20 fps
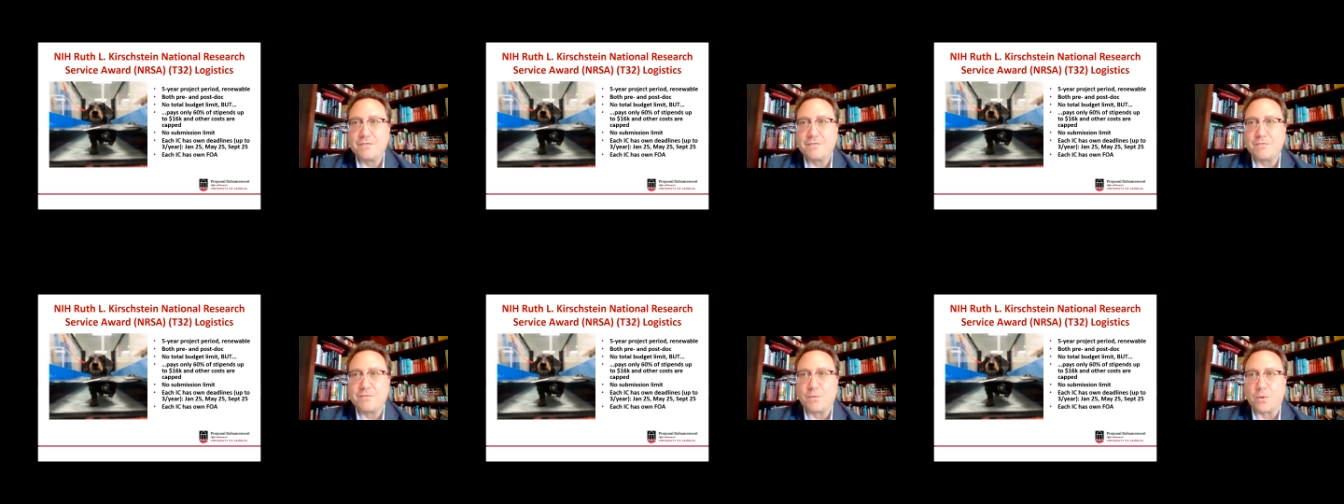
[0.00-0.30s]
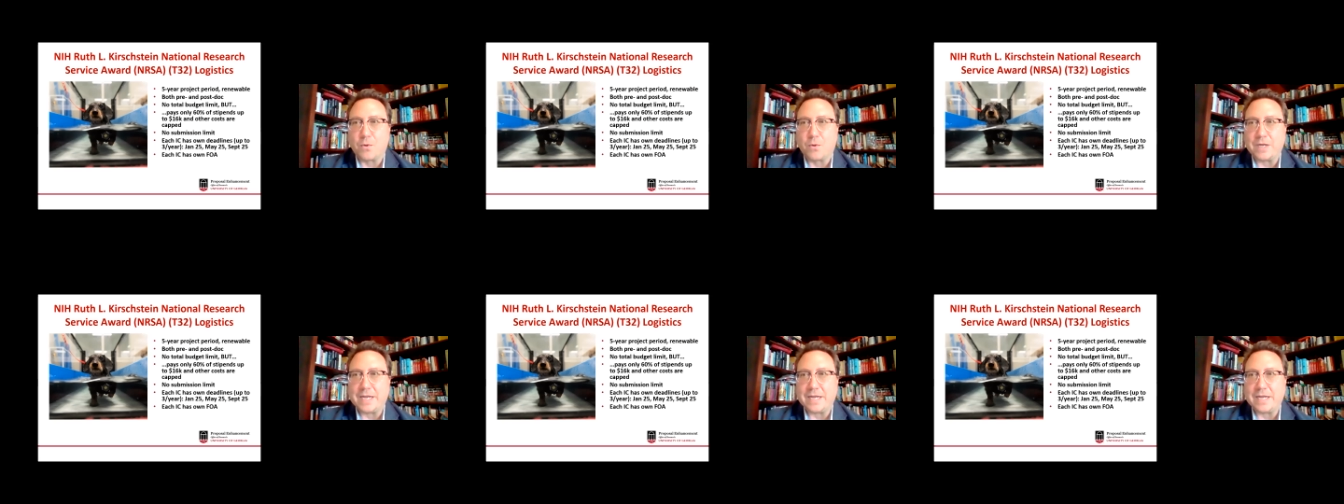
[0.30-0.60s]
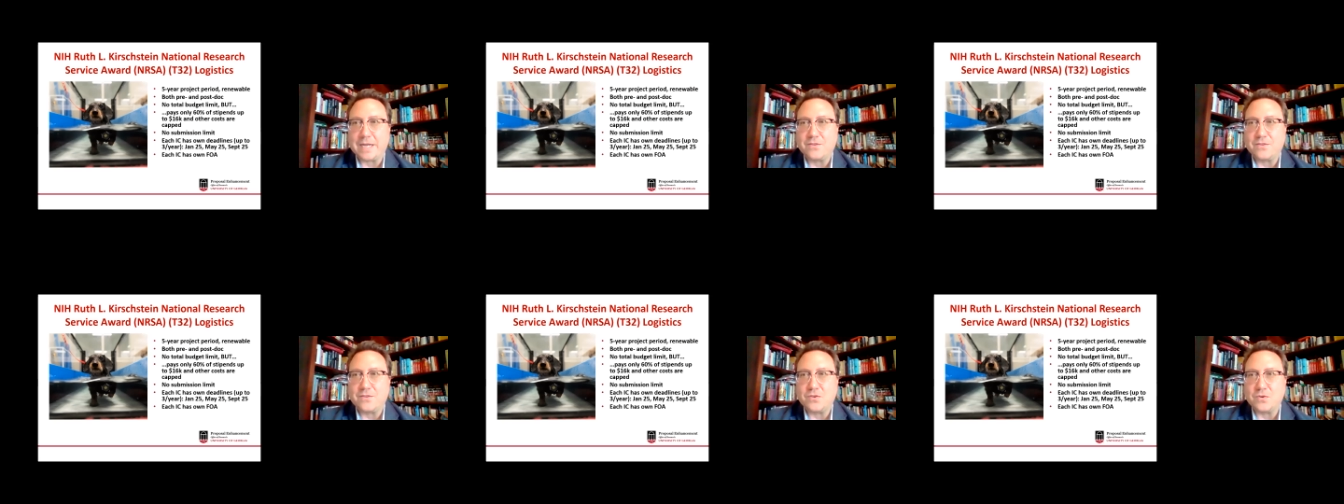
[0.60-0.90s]

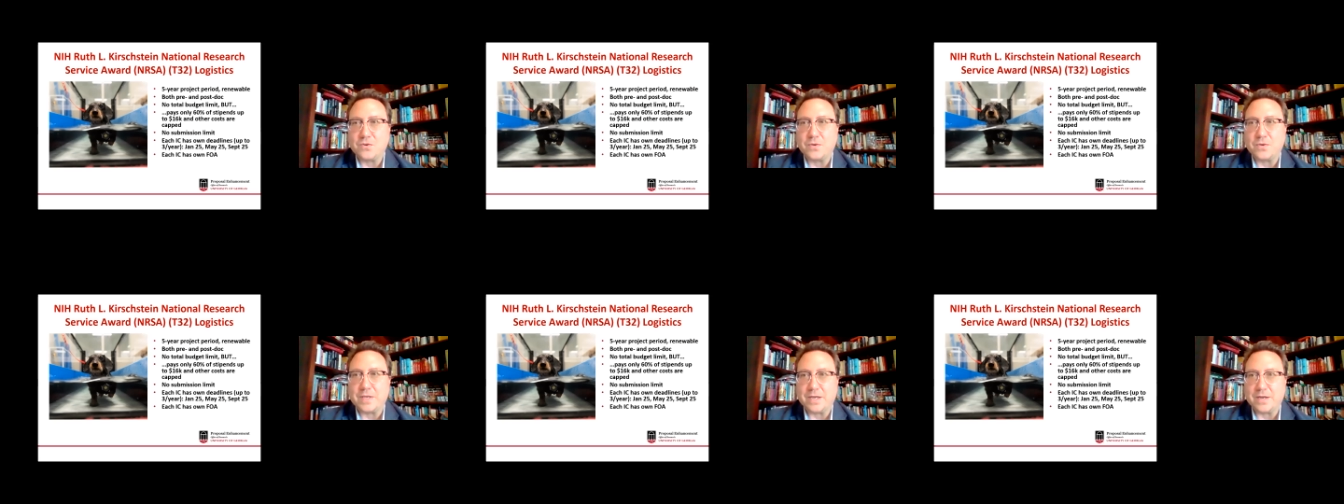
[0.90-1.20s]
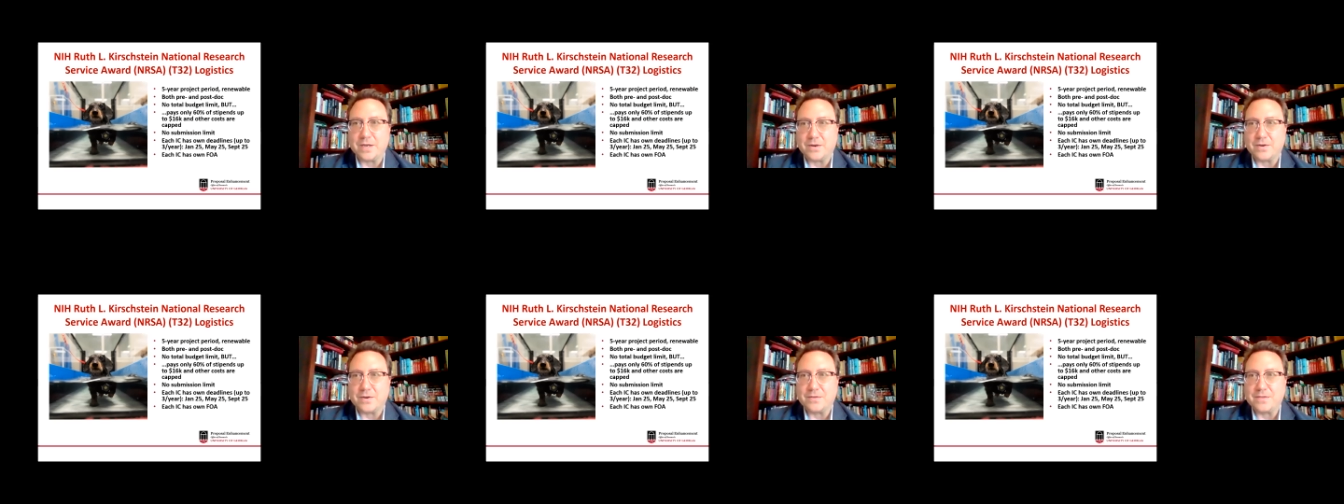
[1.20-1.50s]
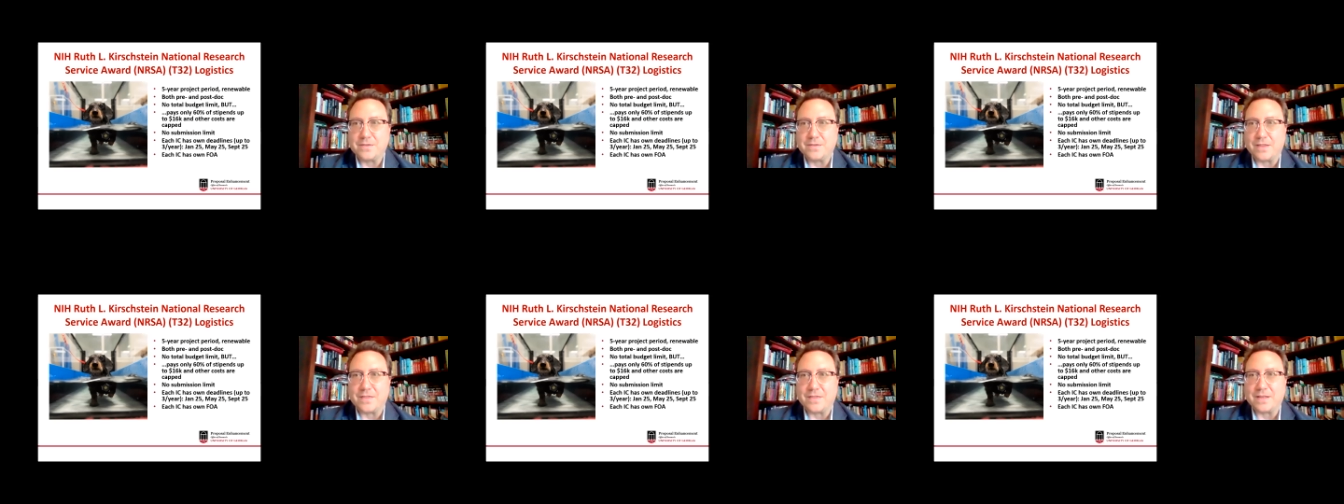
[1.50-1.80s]
42
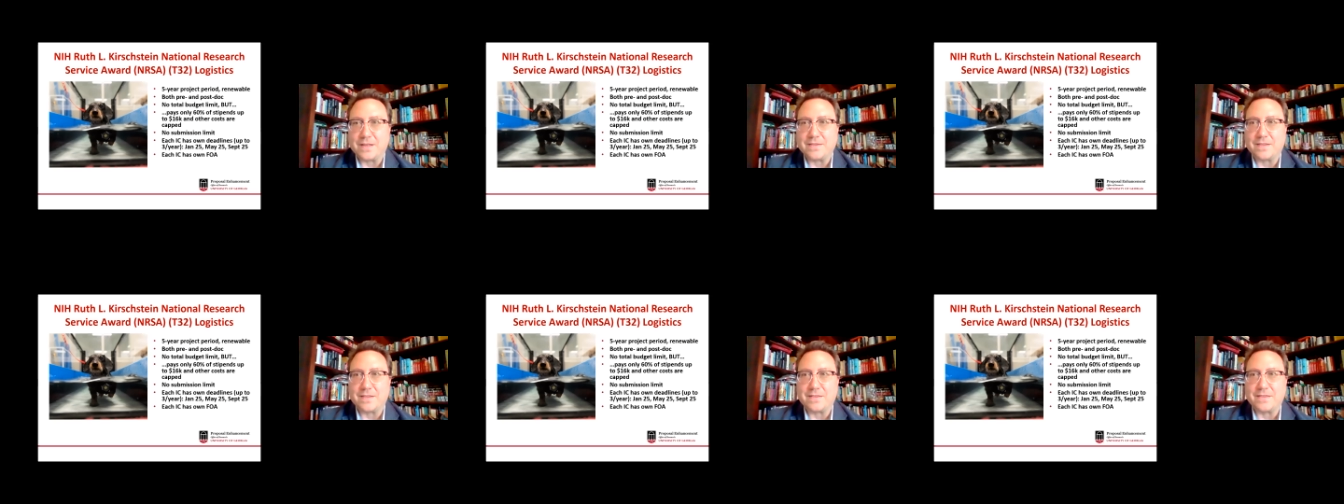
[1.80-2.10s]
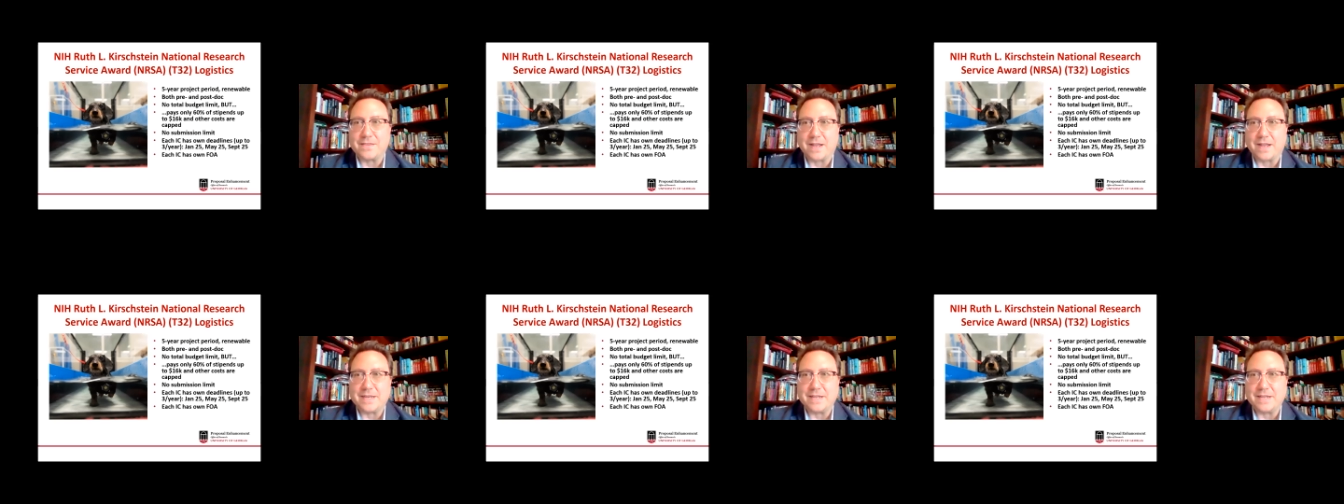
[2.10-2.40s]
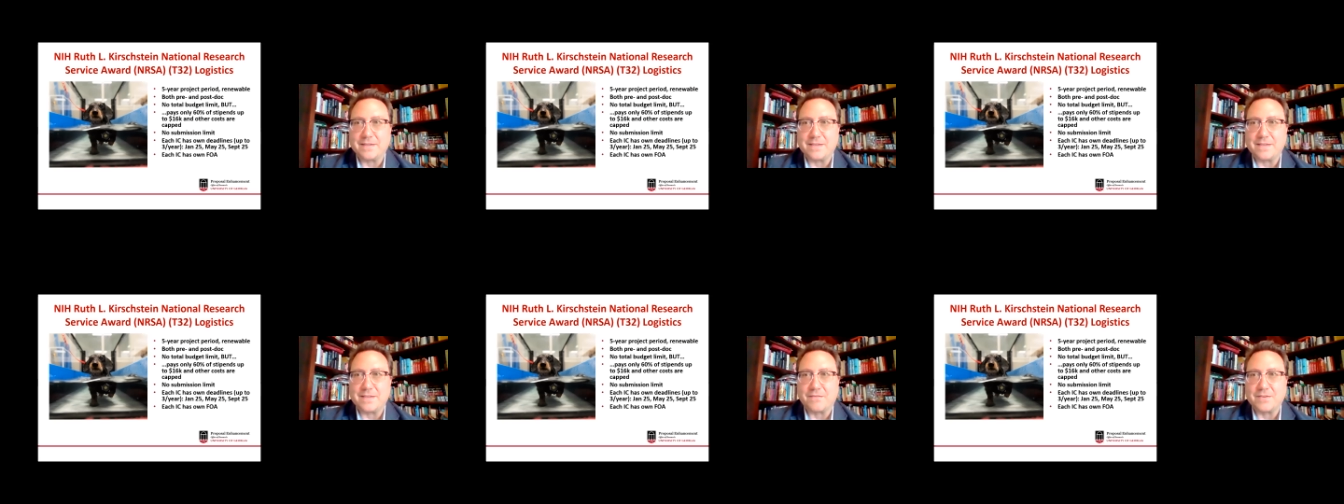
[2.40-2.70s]
years, I think since
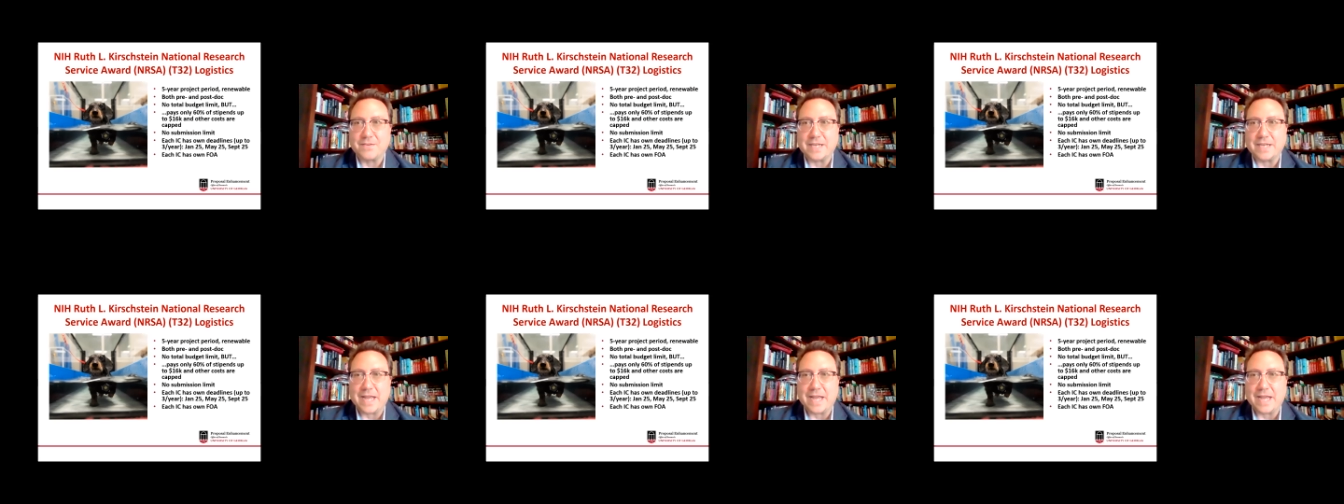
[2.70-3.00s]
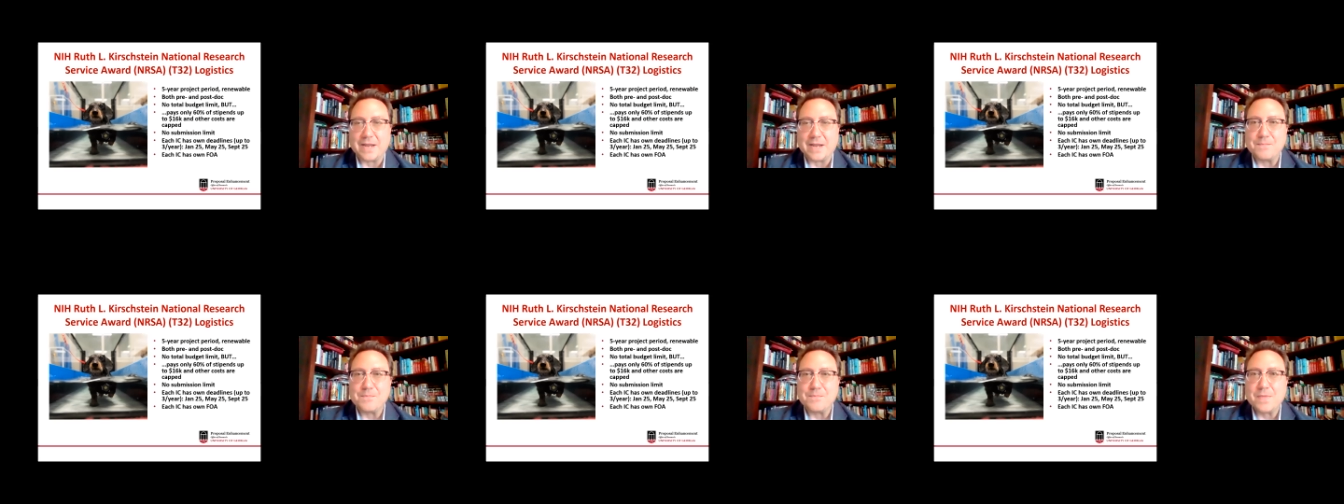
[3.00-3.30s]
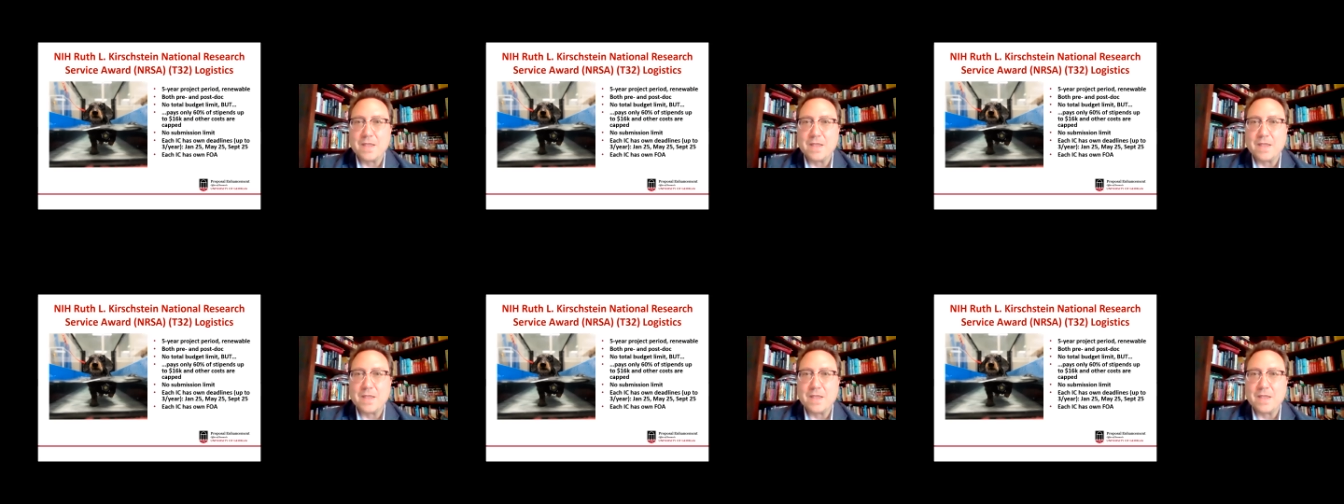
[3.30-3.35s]
1978.